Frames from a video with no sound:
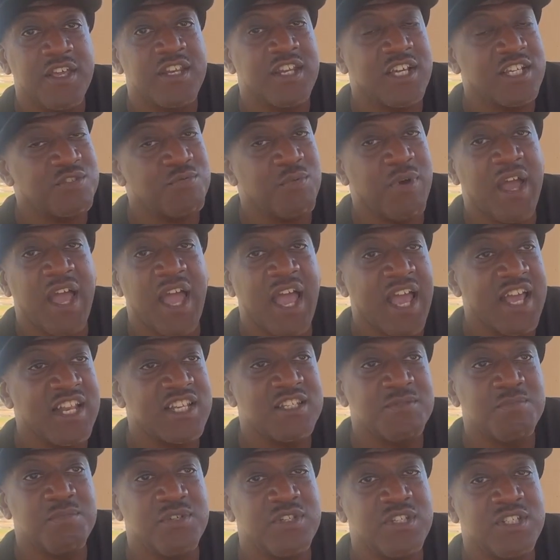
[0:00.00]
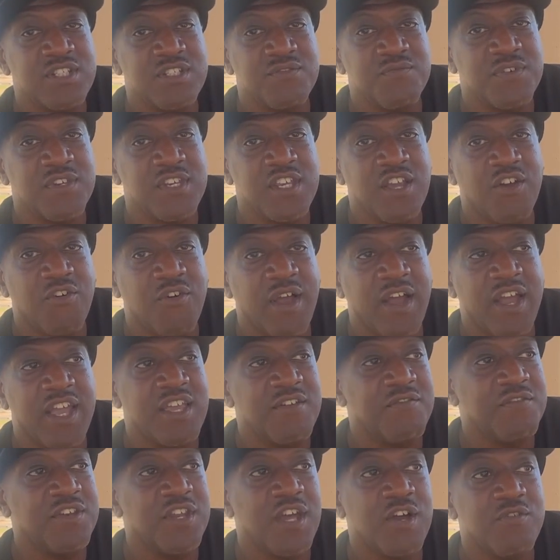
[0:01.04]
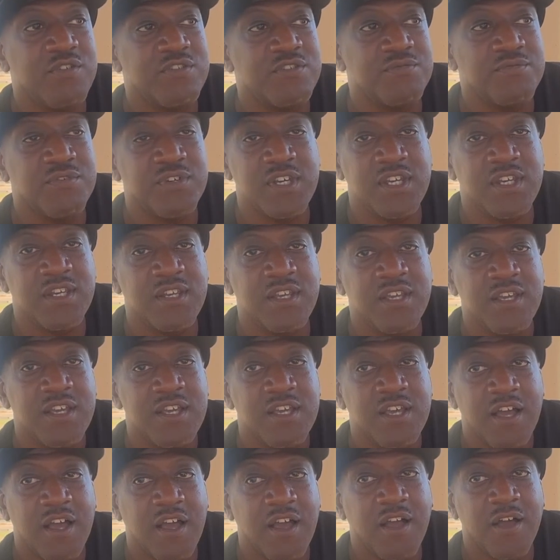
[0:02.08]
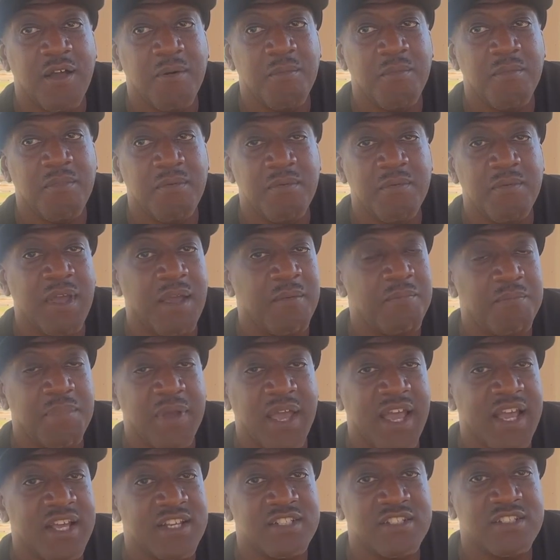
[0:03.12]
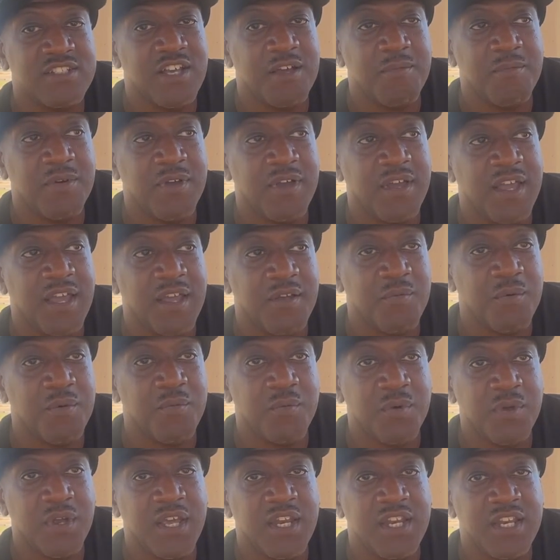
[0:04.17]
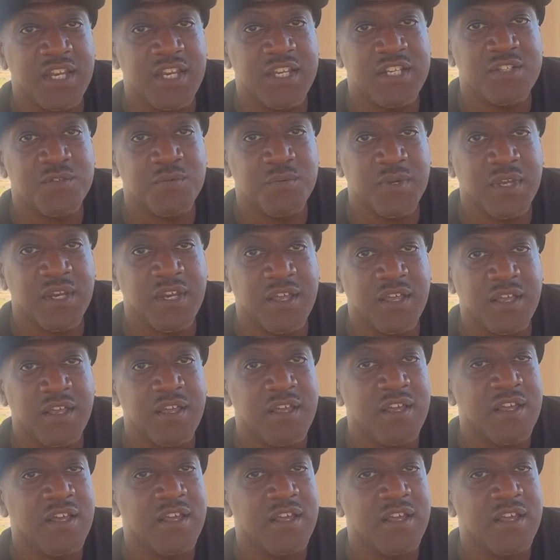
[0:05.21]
That's why I had to put this video out, even though it's freaking past summer and we're heading into winter.